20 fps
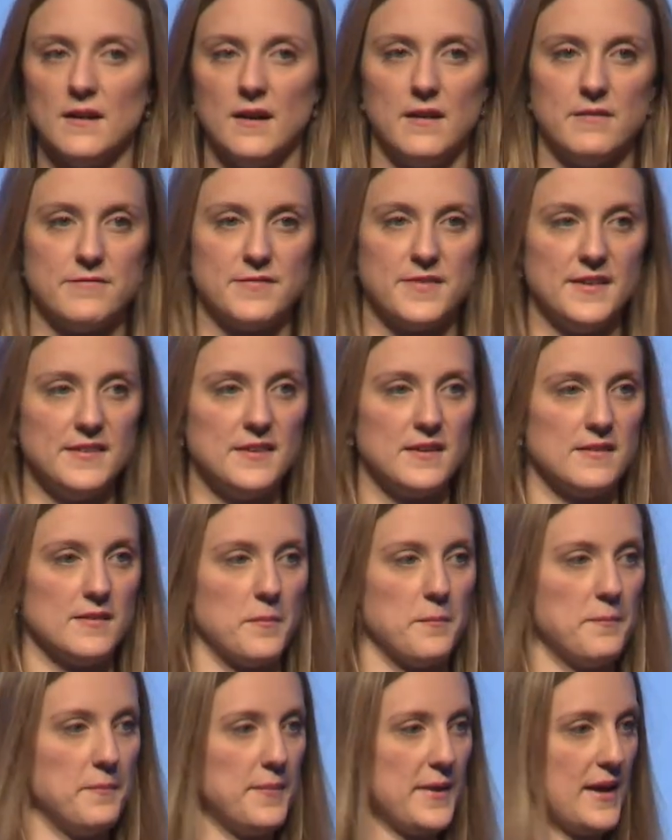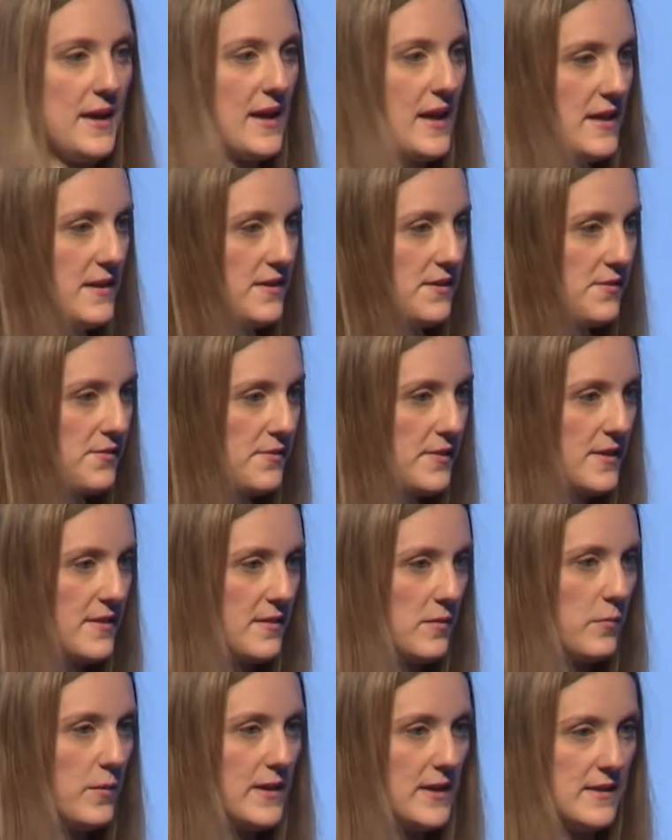of this is a big industry
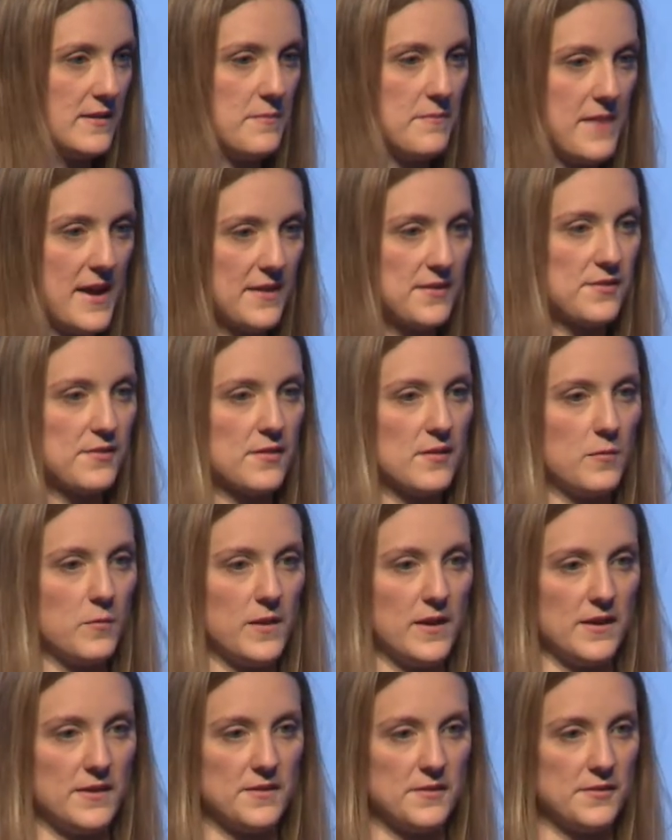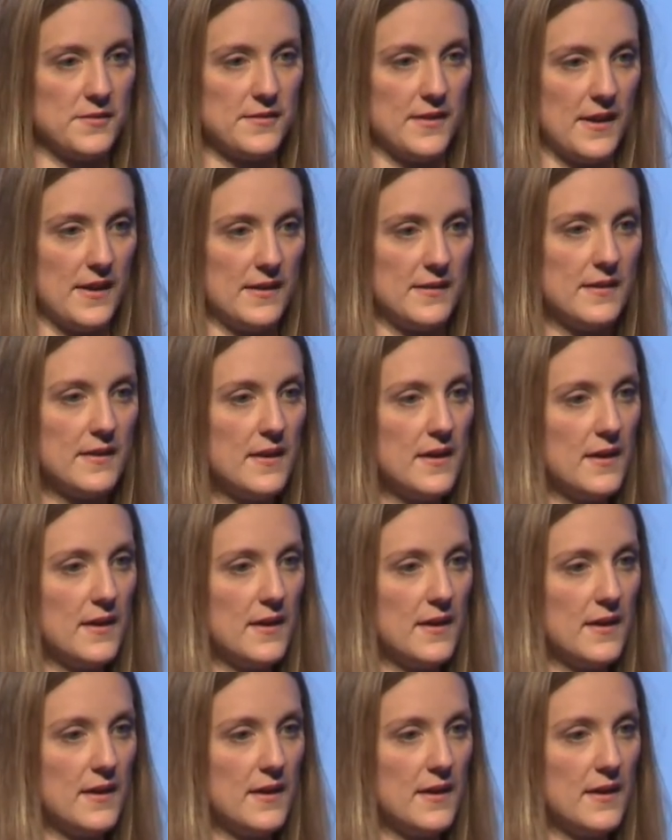that we need to make sure that we understand.